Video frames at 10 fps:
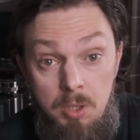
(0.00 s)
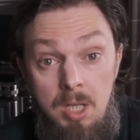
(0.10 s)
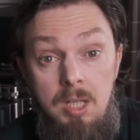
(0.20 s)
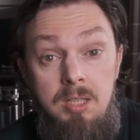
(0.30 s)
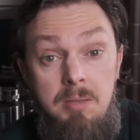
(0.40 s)

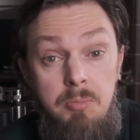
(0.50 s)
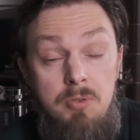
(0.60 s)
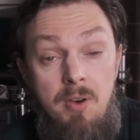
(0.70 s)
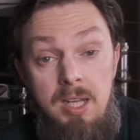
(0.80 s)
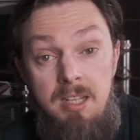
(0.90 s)
You
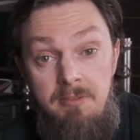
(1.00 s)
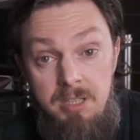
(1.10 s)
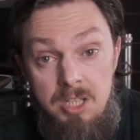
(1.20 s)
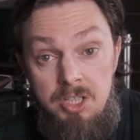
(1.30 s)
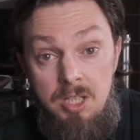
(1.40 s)
literally see
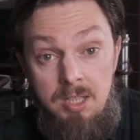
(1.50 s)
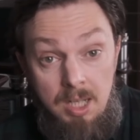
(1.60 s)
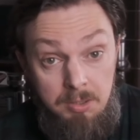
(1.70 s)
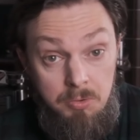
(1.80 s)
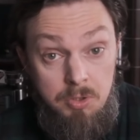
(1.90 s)
Angus
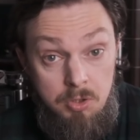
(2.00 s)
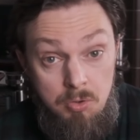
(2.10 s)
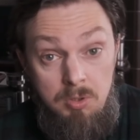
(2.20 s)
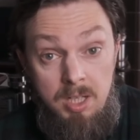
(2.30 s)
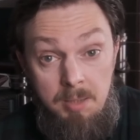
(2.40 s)
and Julia
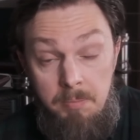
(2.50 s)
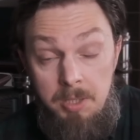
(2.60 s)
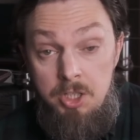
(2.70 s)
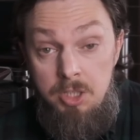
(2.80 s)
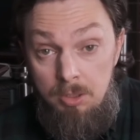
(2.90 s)
turning
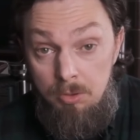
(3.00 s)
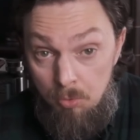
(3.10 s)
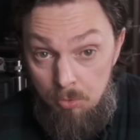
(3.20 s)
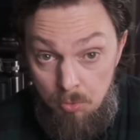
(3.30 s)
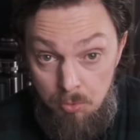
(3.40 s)
to each
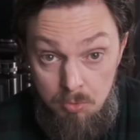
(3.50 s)
other,